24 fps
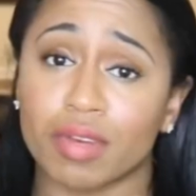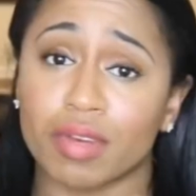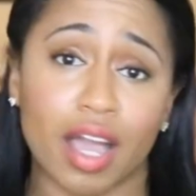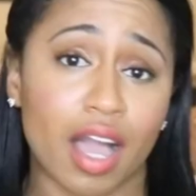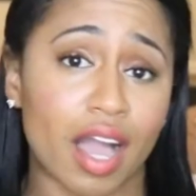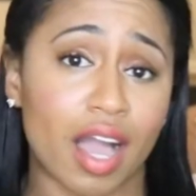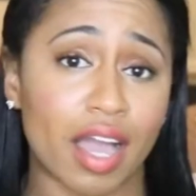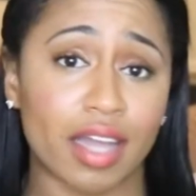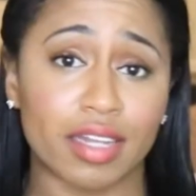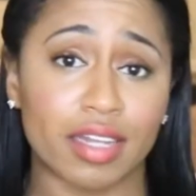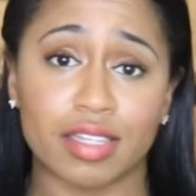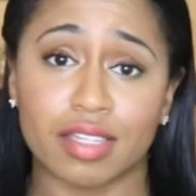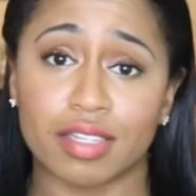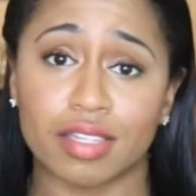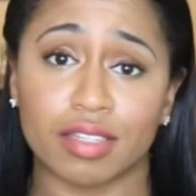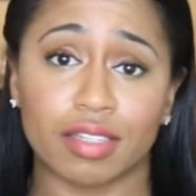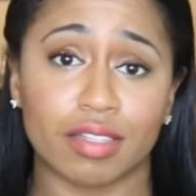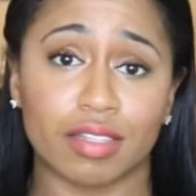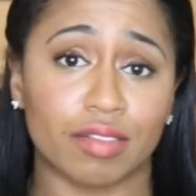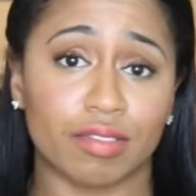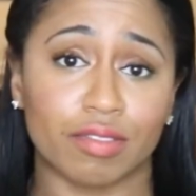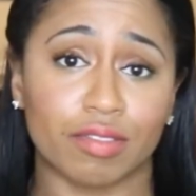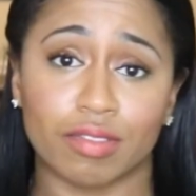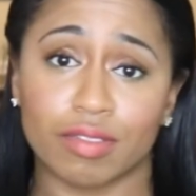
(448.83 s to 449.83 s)
not
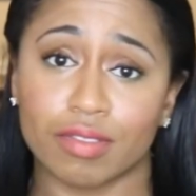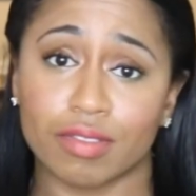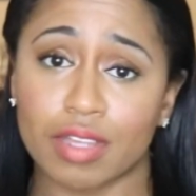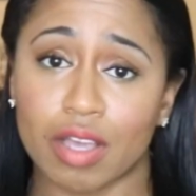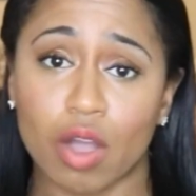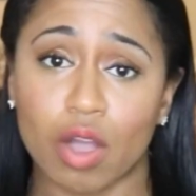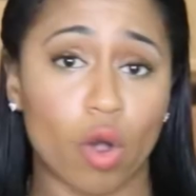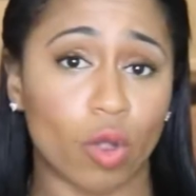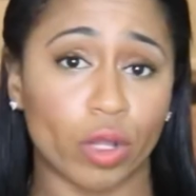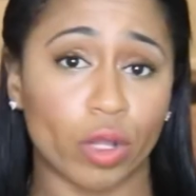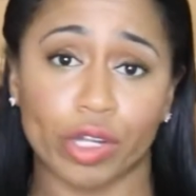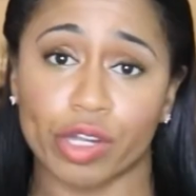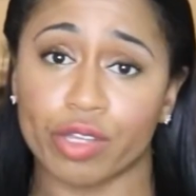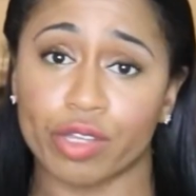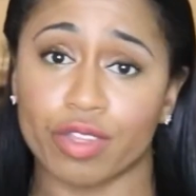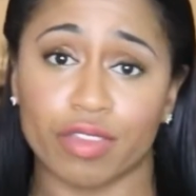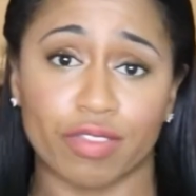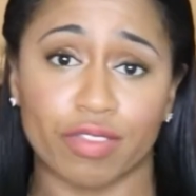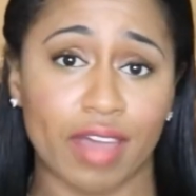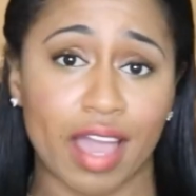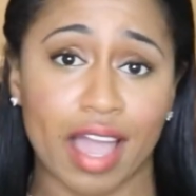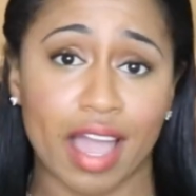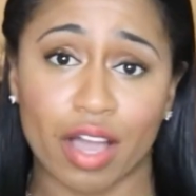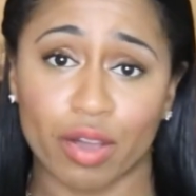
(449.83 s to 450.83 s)
holier
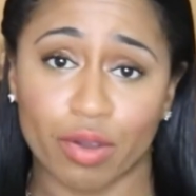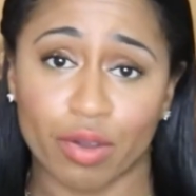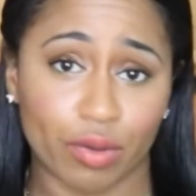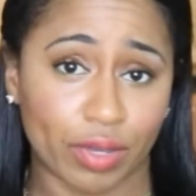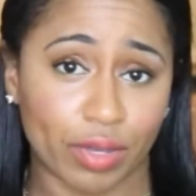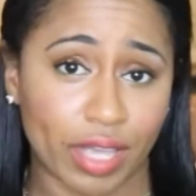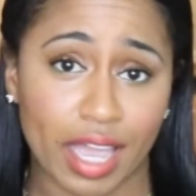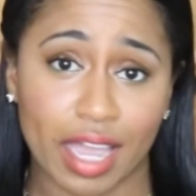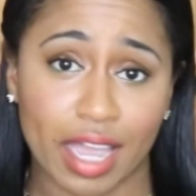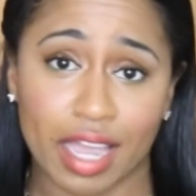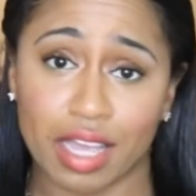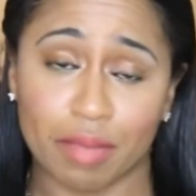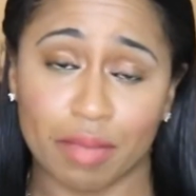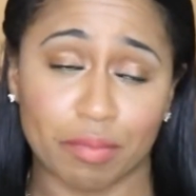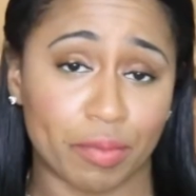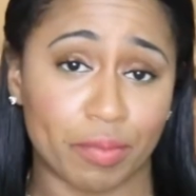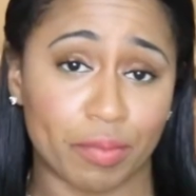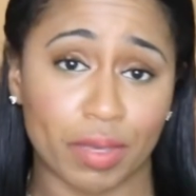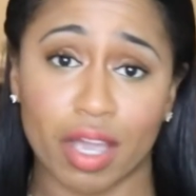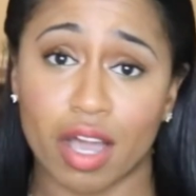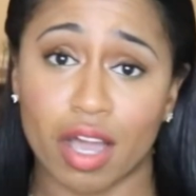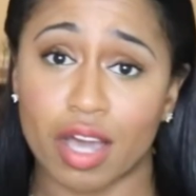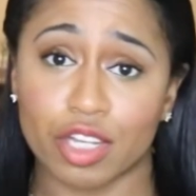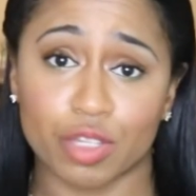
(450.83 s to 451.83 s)
than thou, okay? I'm gonna
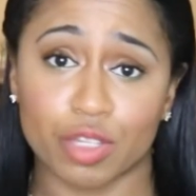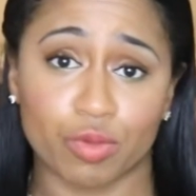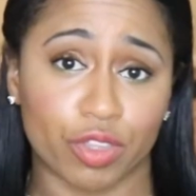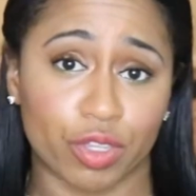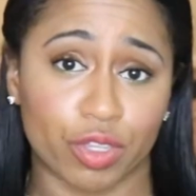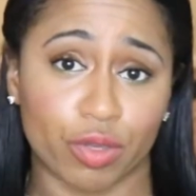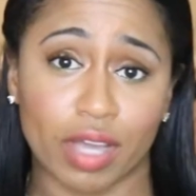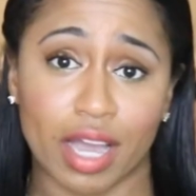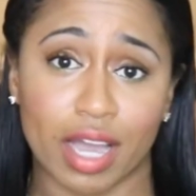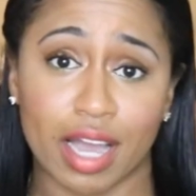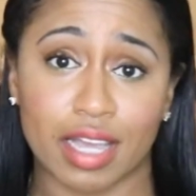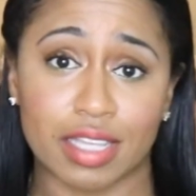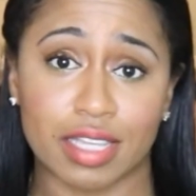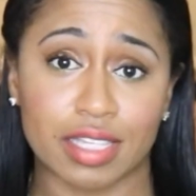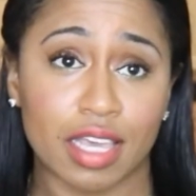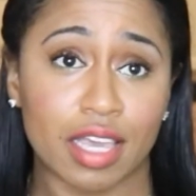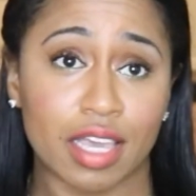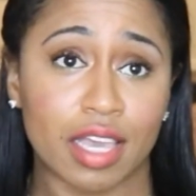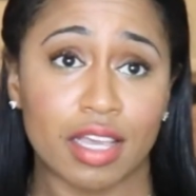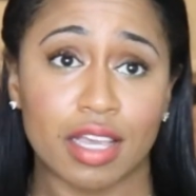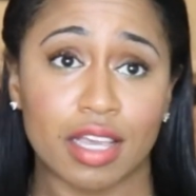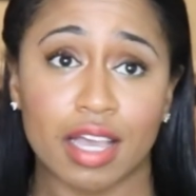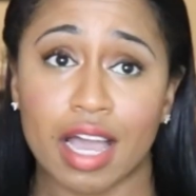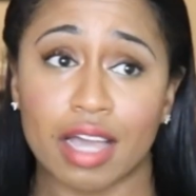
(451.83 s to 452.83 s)
be honest with you guys.
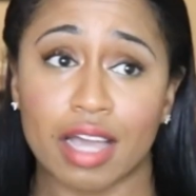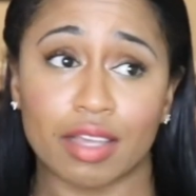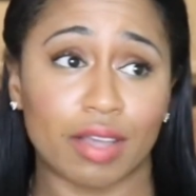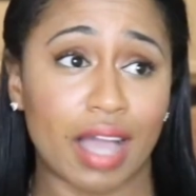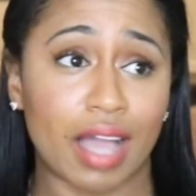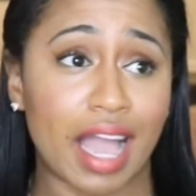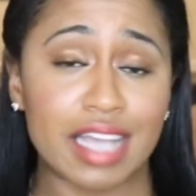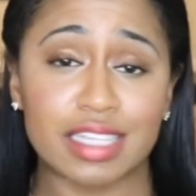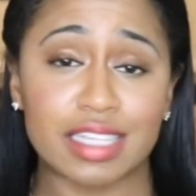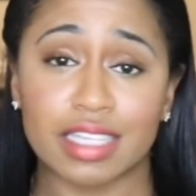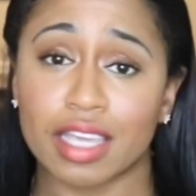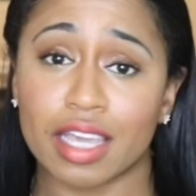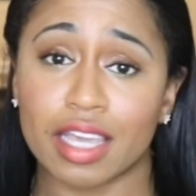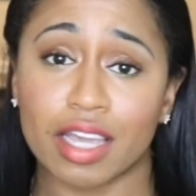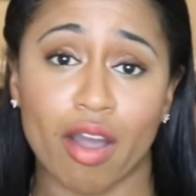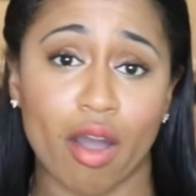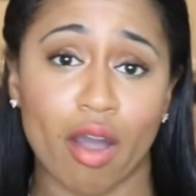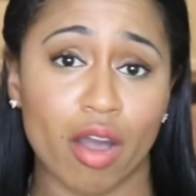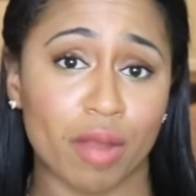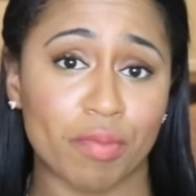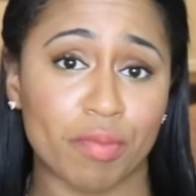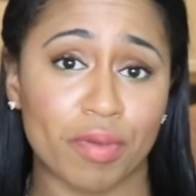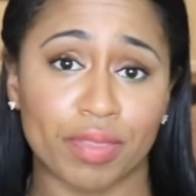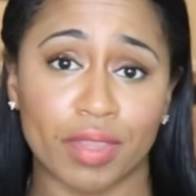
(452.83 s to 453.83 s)
I used to get
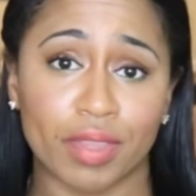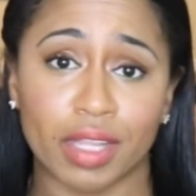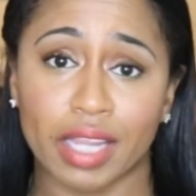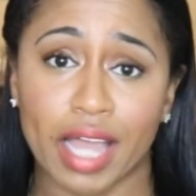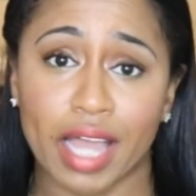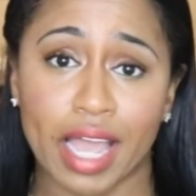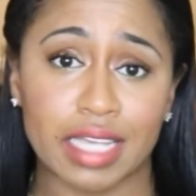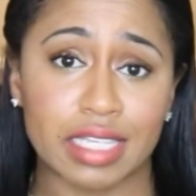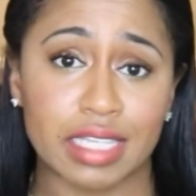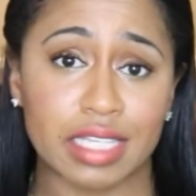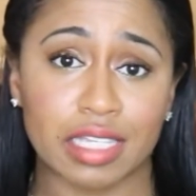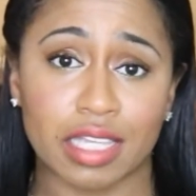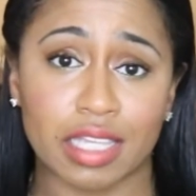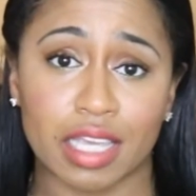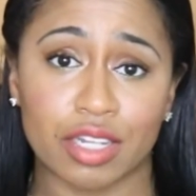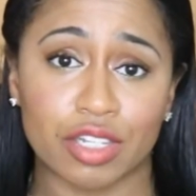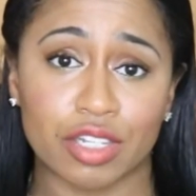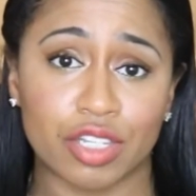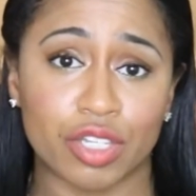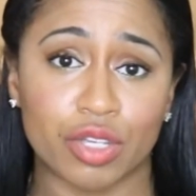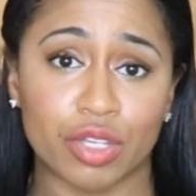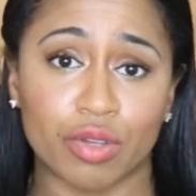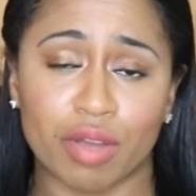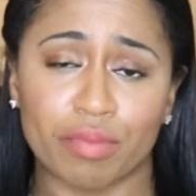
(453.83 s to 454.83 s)
caught up in the likes thing
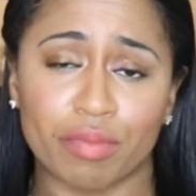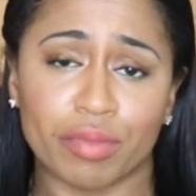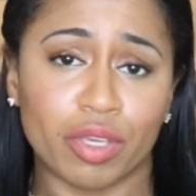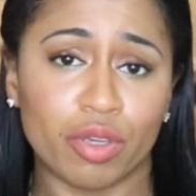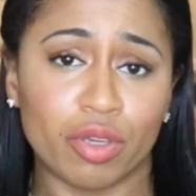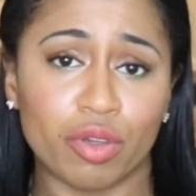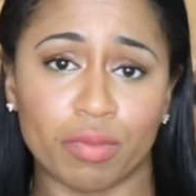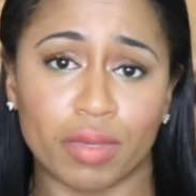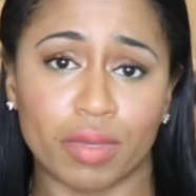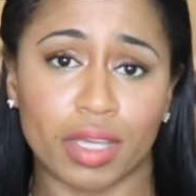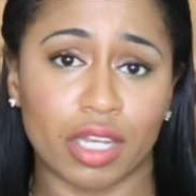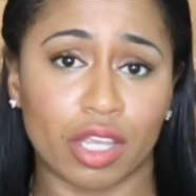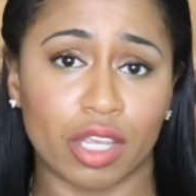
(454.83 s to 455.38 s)
too. I'm human,